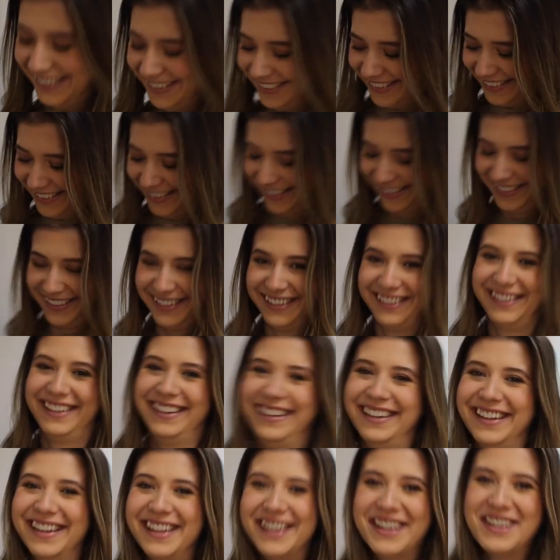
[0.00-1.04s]

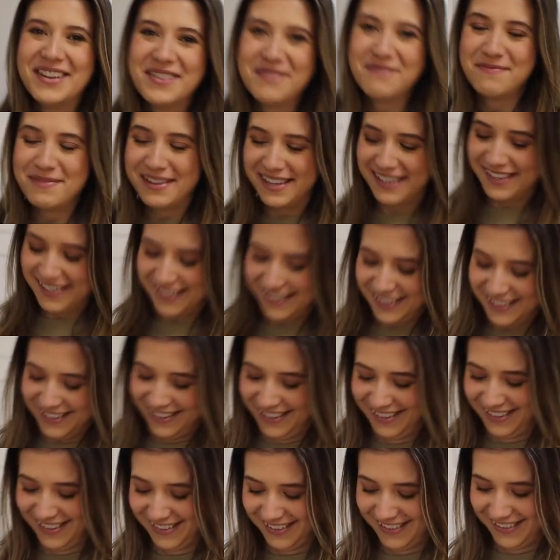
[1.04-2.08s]
know. She's
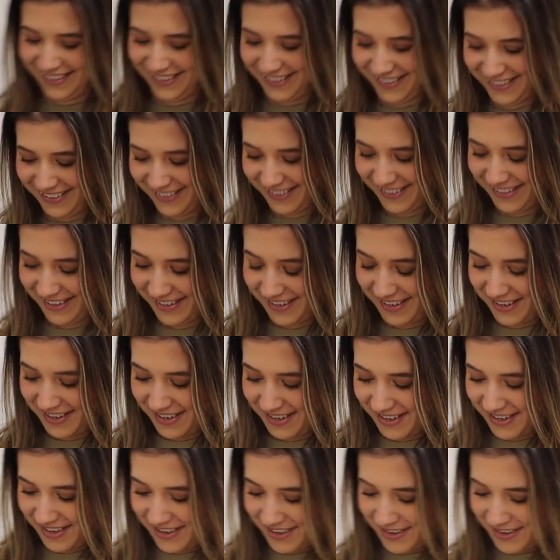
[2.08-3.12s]
finally gonna be done.